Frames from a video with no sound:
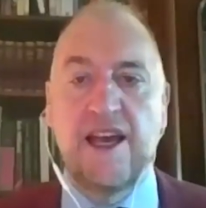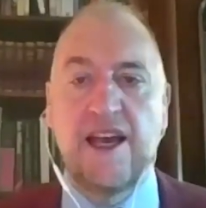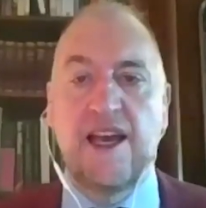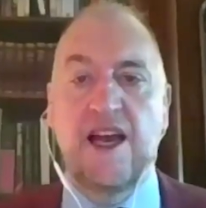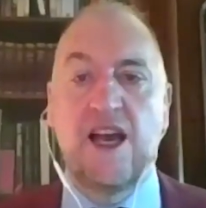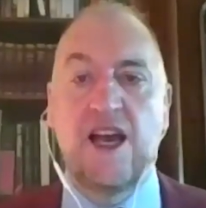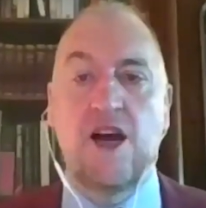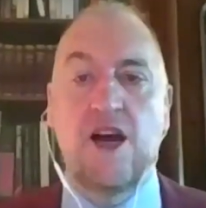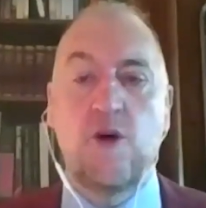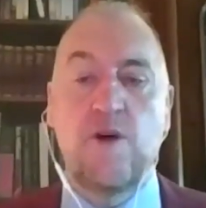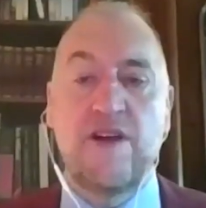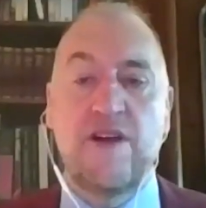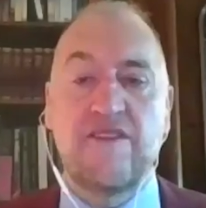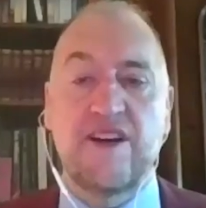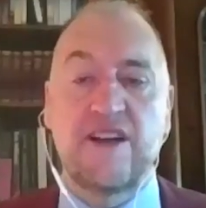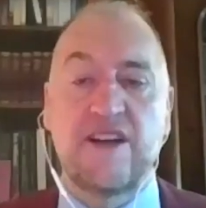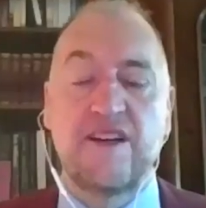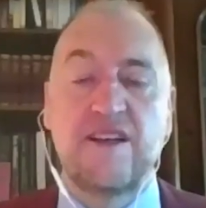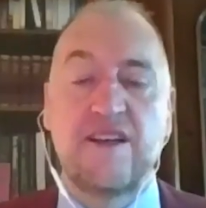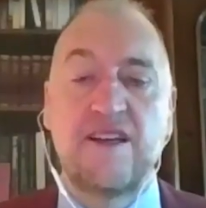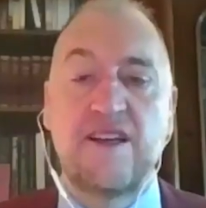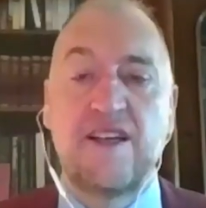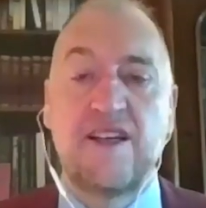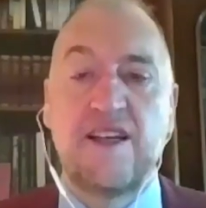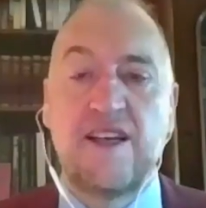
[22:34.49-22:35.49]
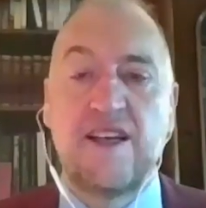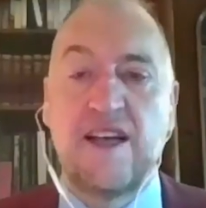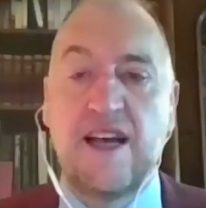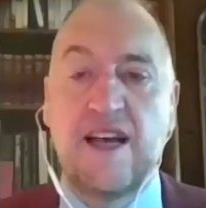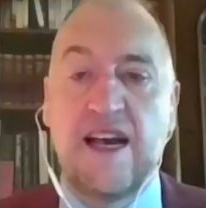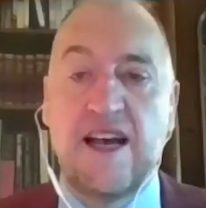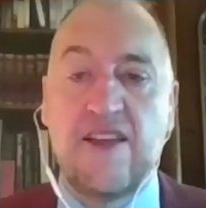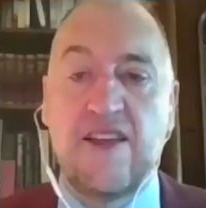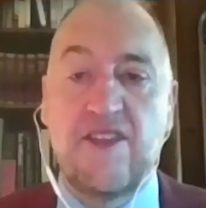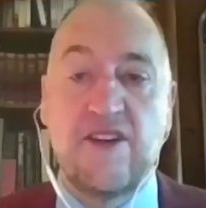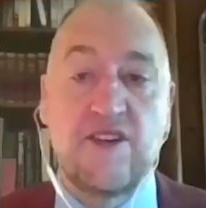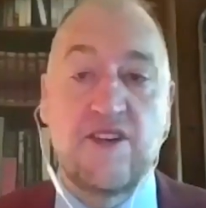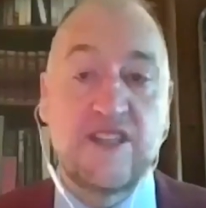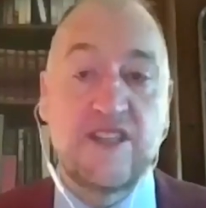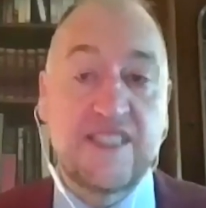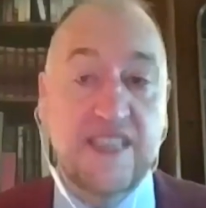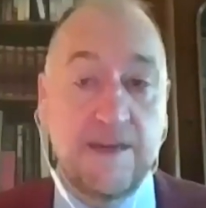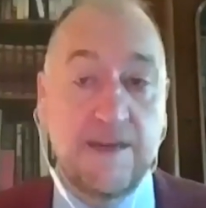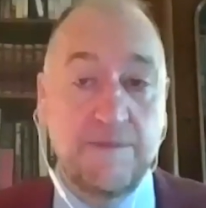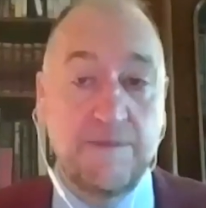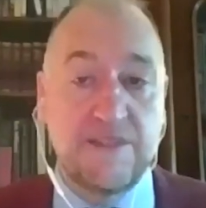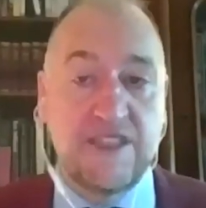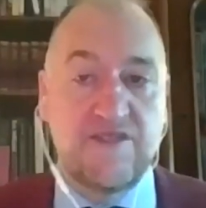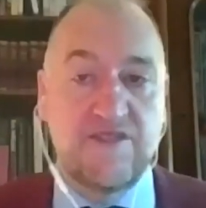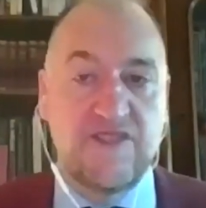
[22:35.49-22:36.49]
However, there are
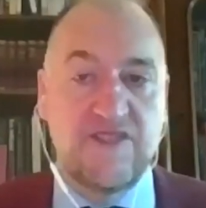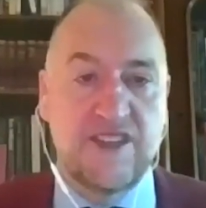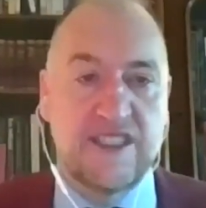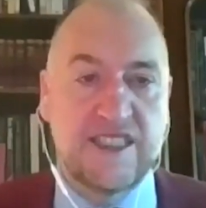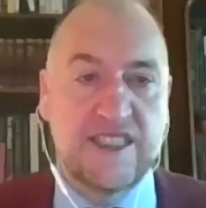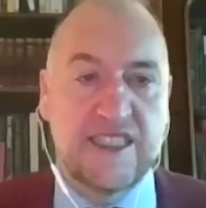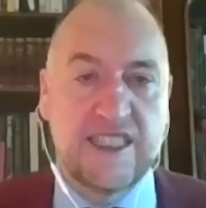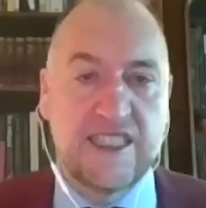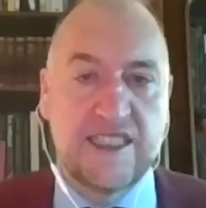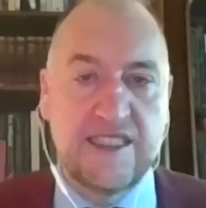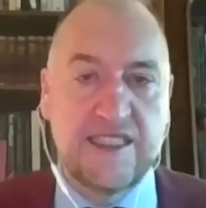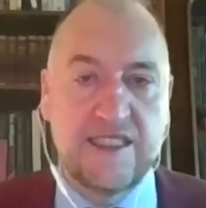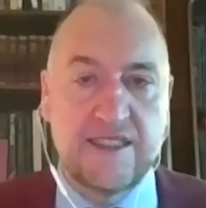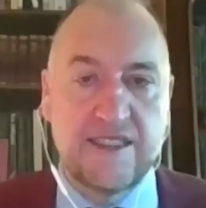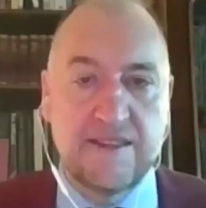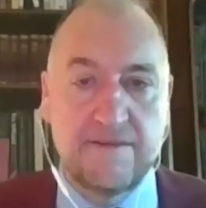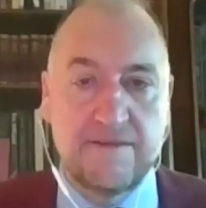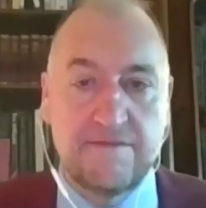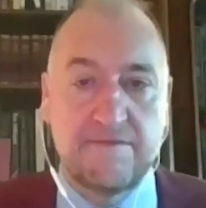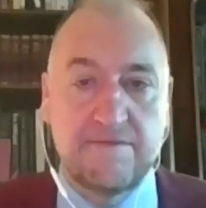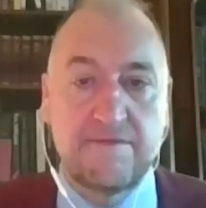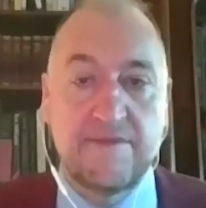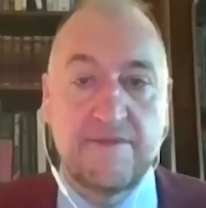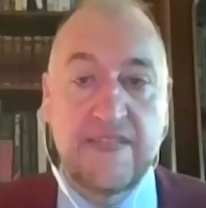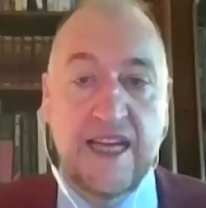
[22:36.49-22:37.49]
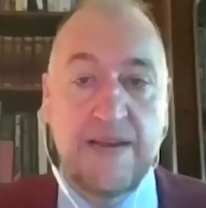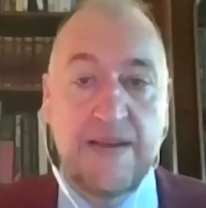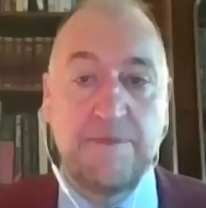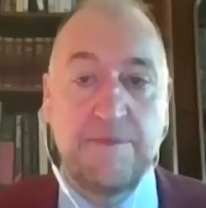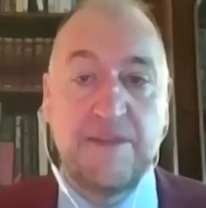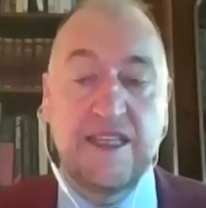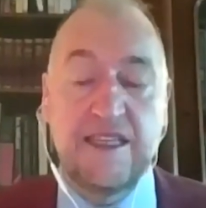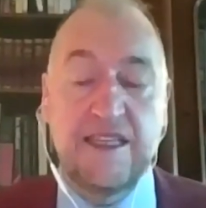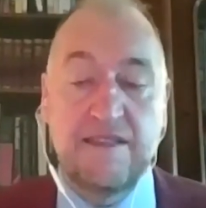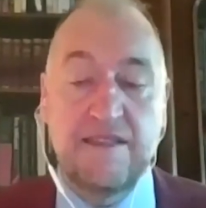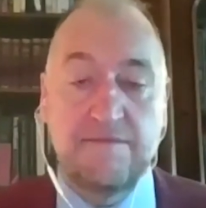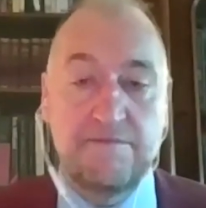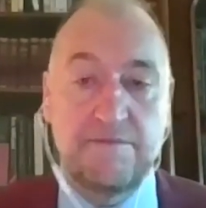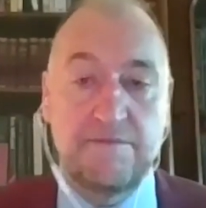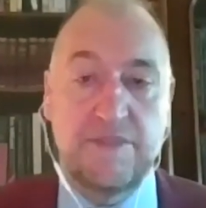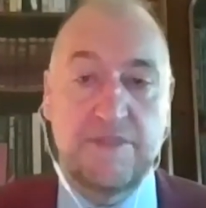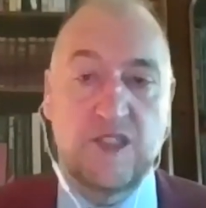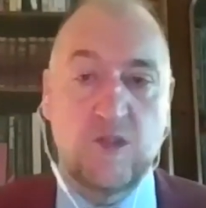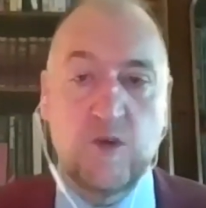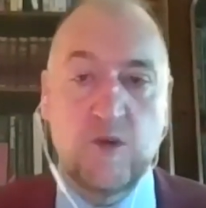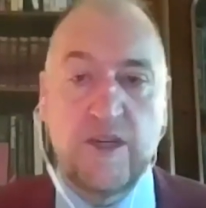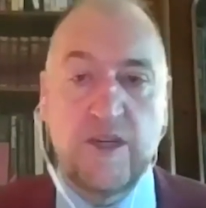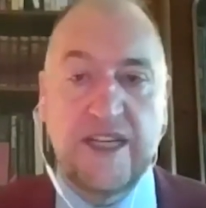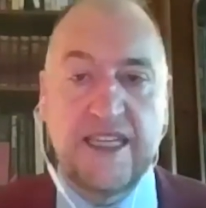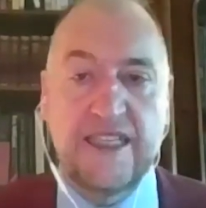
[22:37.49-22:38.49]
some differences, namely
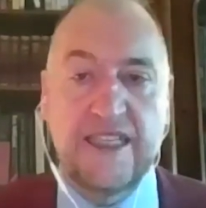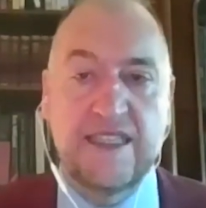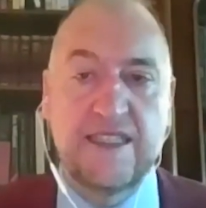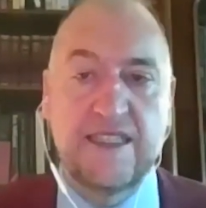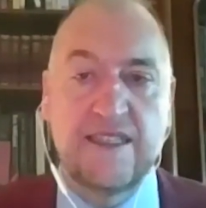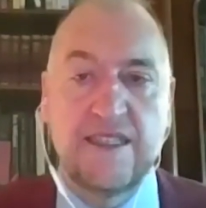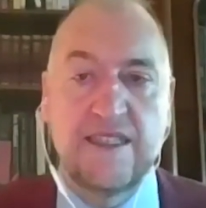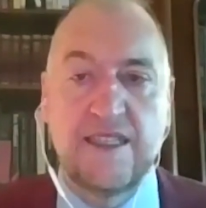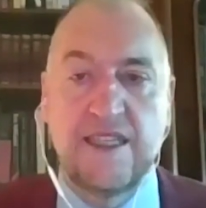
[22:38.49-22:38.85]
between